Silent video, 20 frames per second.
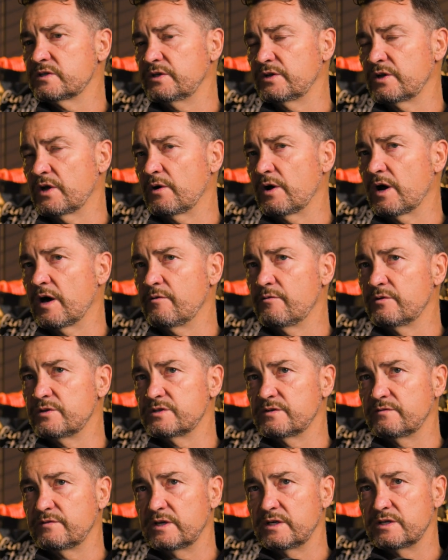hundreds
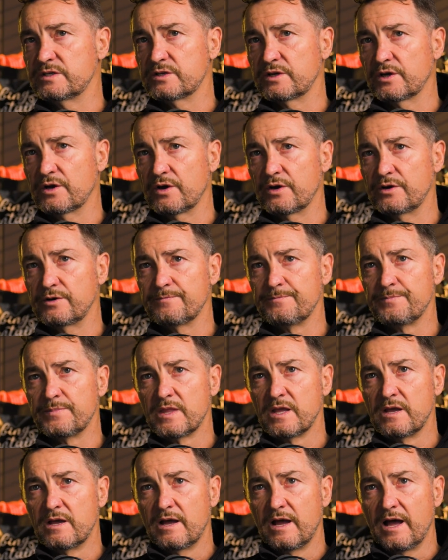of years ago.
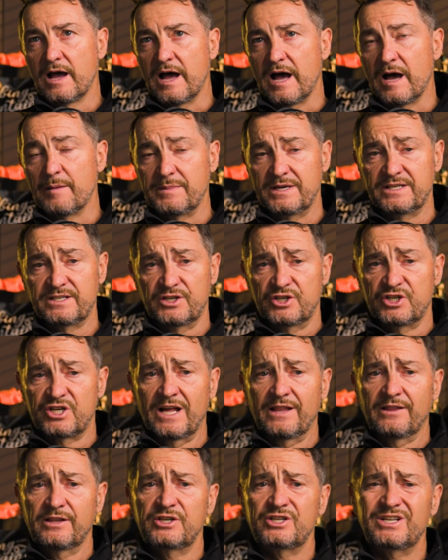Is it
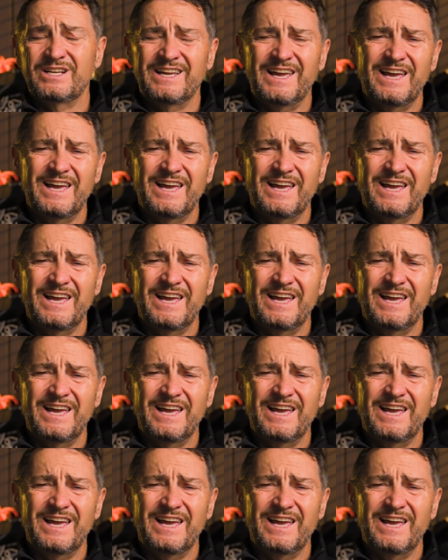challenging?